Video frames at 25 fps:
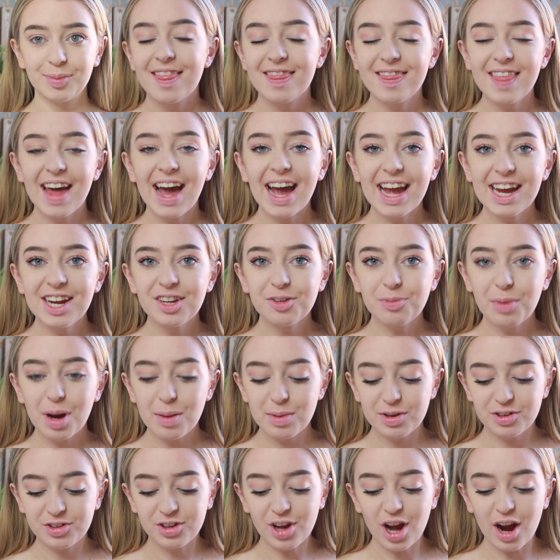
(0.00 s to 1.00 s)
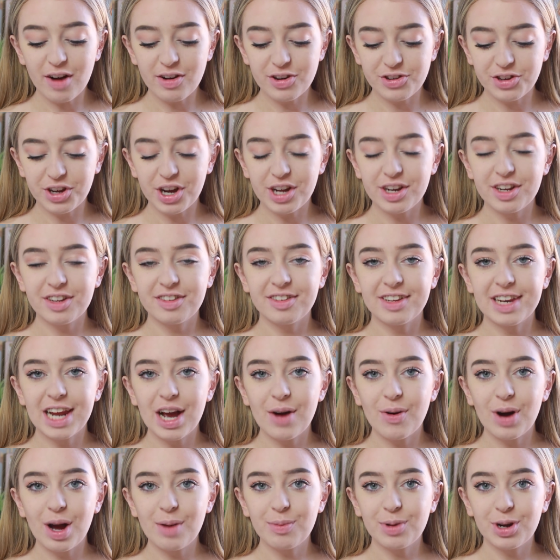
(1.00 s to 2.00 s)
That is my mascara done, so
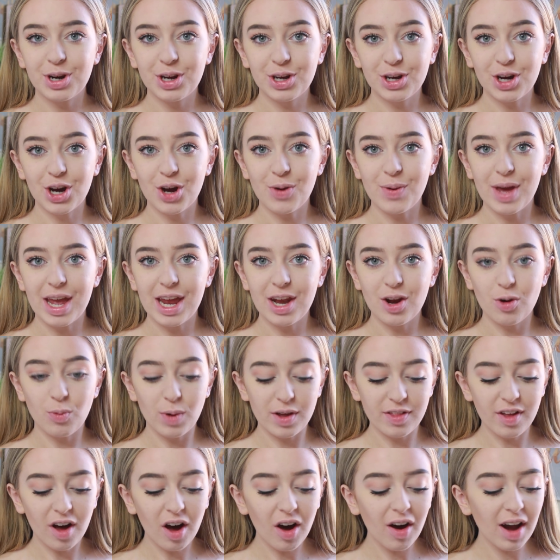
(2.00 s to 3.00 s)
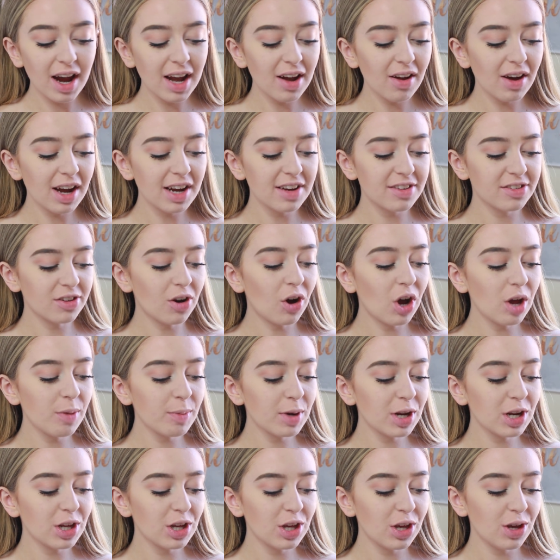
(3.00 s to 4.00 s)
now I'm going to go in with highlights. So I'm
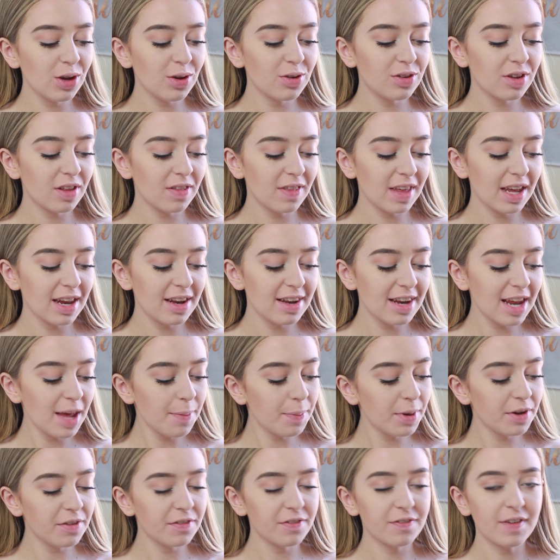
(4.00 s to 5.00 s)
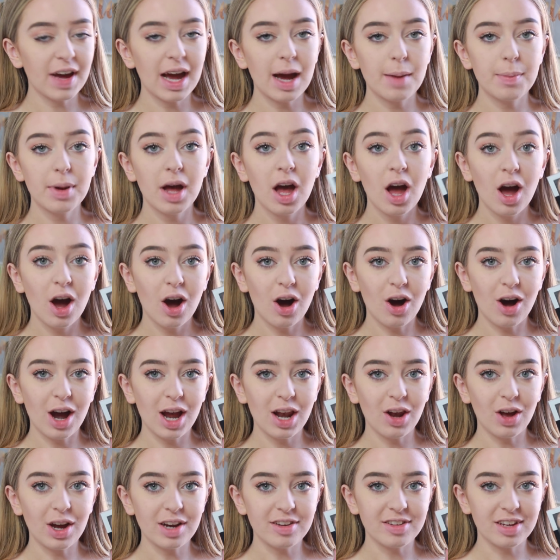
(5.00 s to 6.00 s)
going to use the Nip and Fab
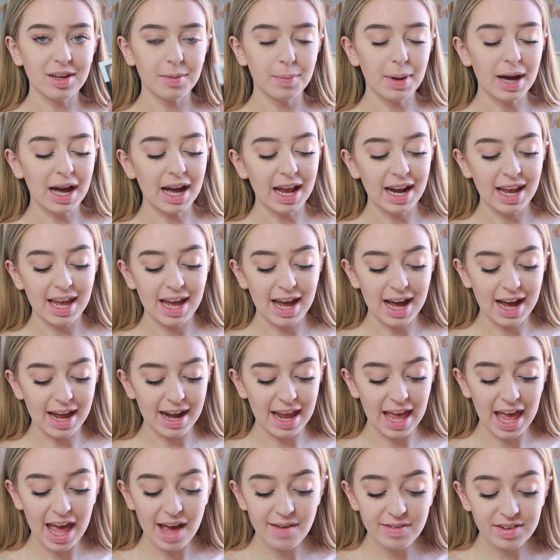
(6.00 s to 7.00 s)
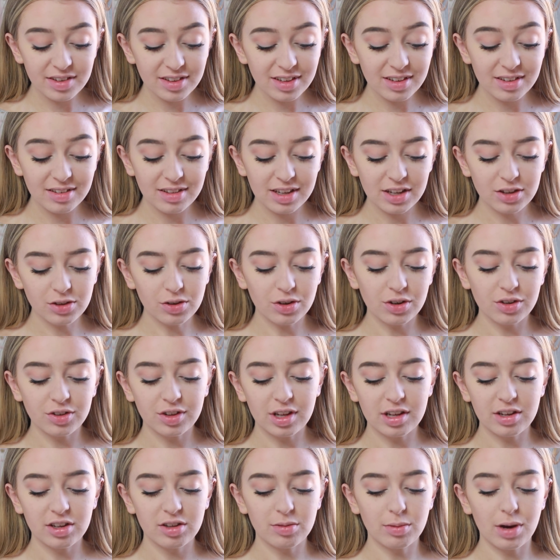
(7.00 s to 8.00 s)
highlighting palette, and ever since this got
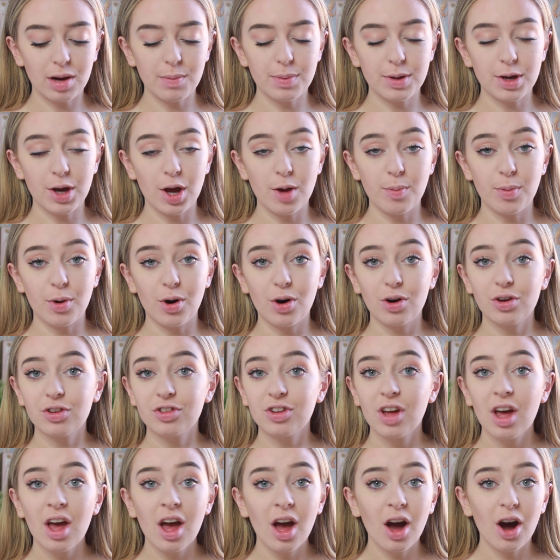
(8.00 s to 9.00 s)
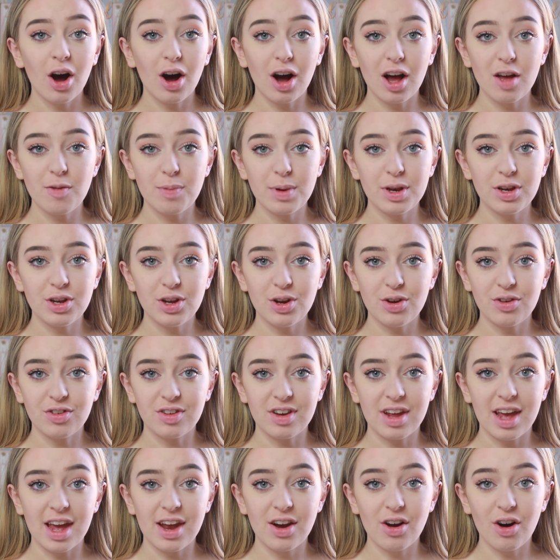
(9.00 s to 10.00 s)
sent to my PO box I've been
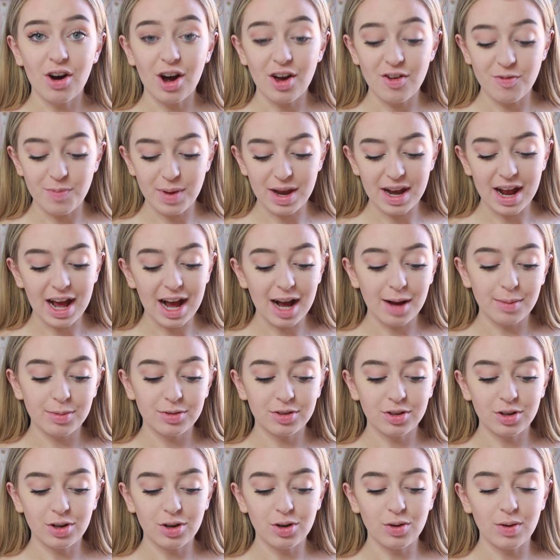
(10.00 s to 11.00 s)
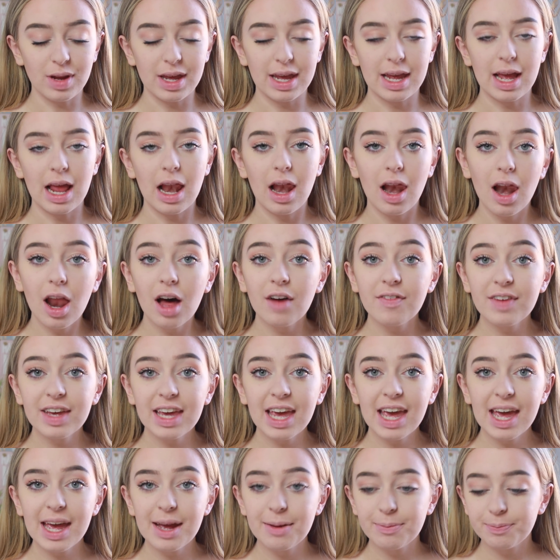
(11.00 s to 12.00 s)
using it and I've been absolutely loving
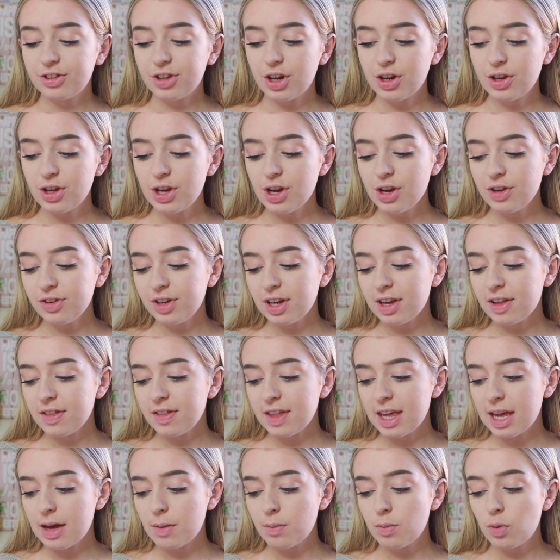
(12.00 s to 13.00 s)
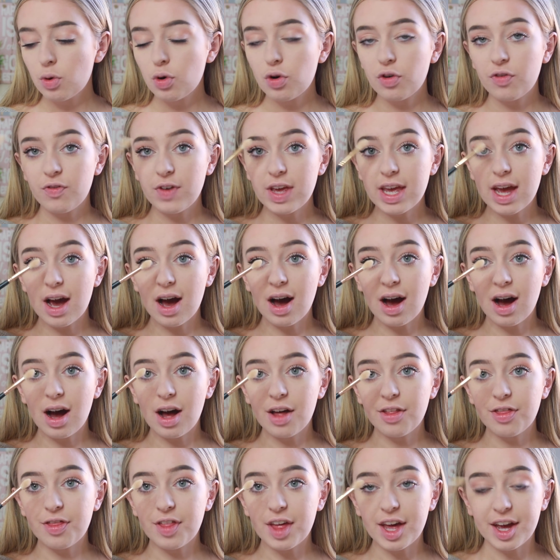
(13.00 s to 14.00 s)
it. So using the Morphe
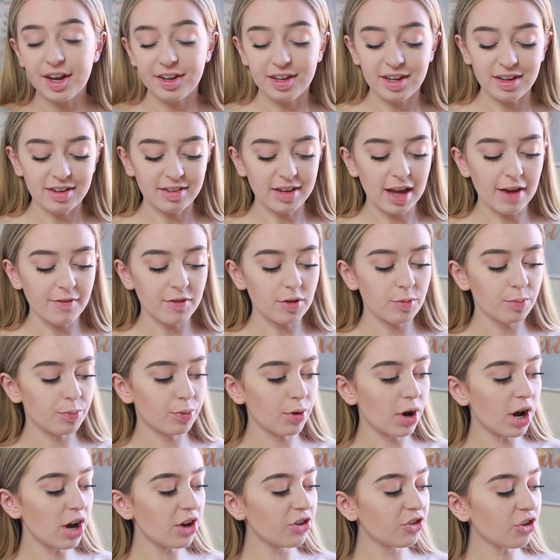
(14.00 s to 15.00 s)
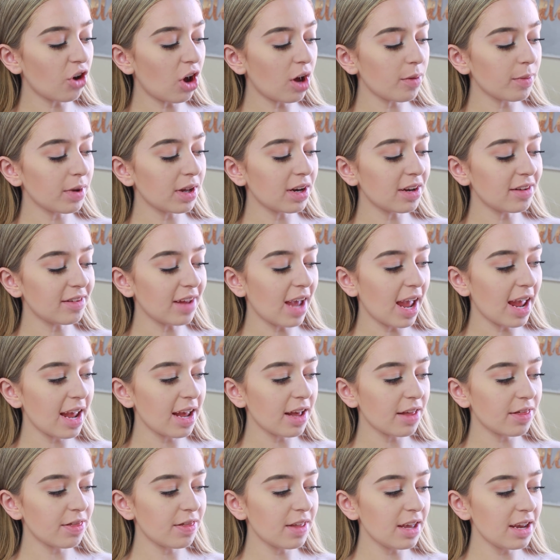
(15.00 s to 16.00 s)
R37 brush, I'm going to
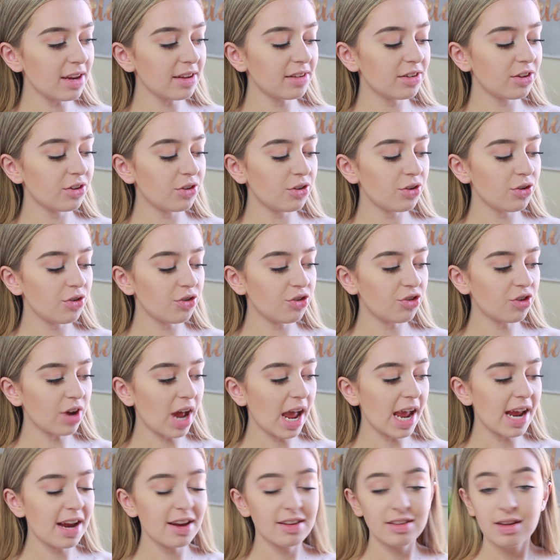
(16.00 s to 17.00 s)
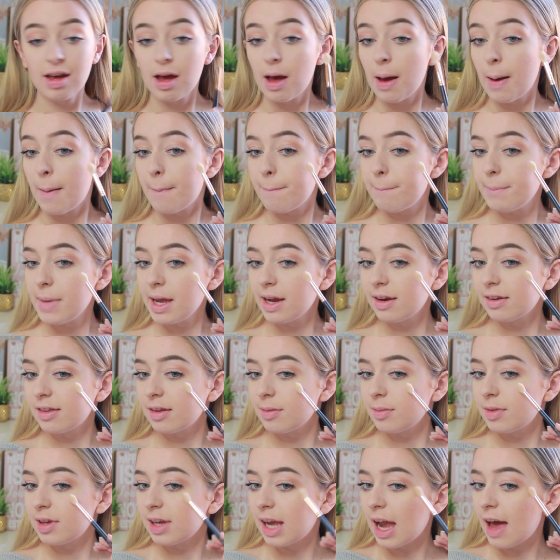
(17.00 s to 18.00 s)
take these two shades, mix
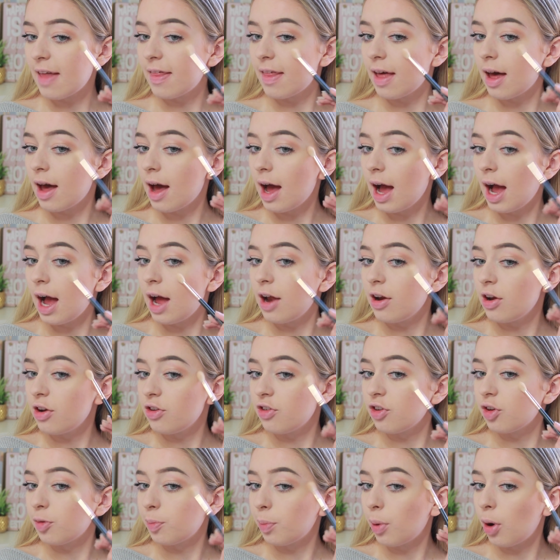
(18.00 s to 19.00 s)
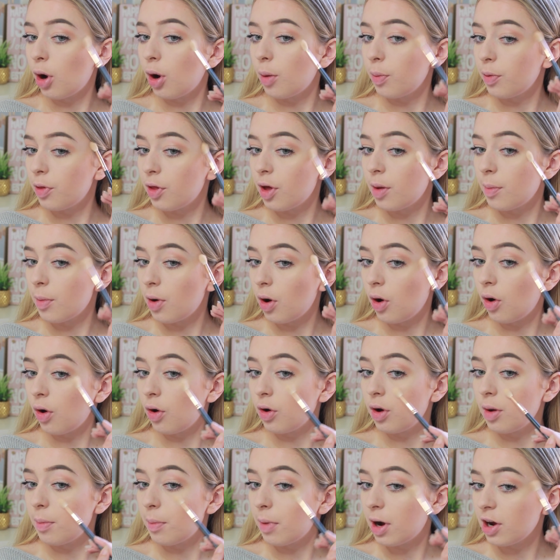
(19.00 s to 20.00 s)
them together and just pop them
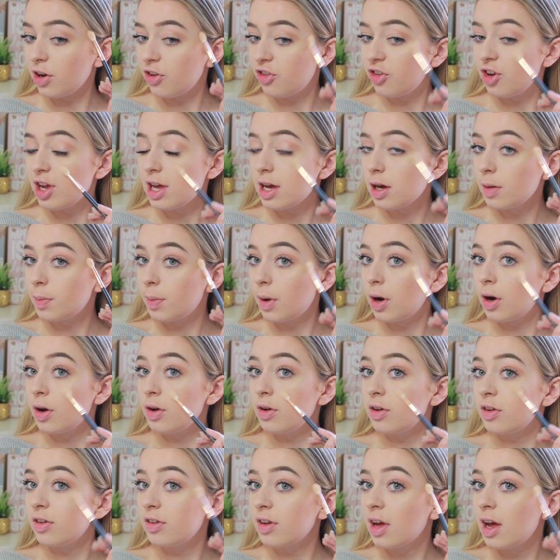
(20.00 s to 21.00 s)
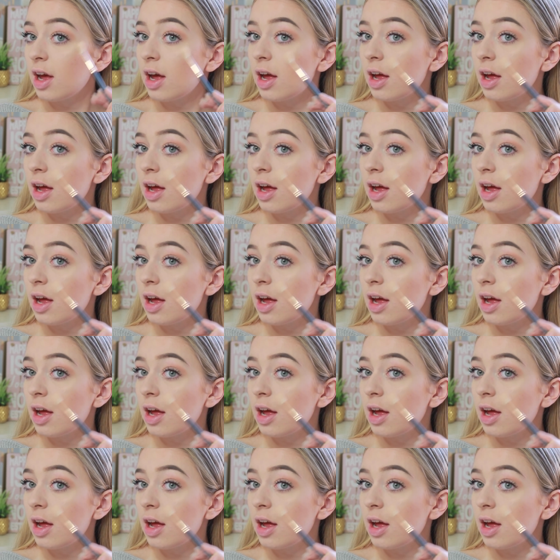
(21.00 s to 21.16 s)
on my cheekbones.